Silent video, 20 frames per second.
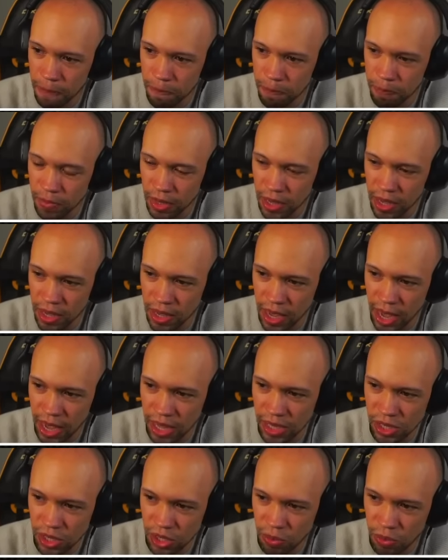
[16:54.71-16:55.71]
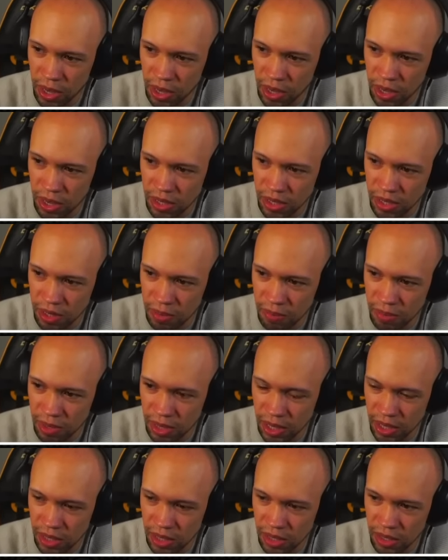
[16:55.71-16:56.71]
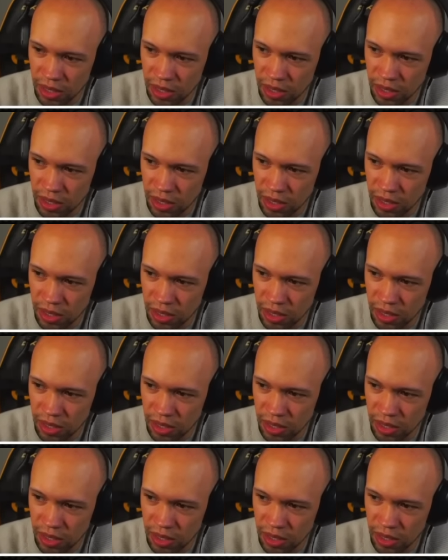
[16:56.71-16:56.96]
He can swing because of the Blitz.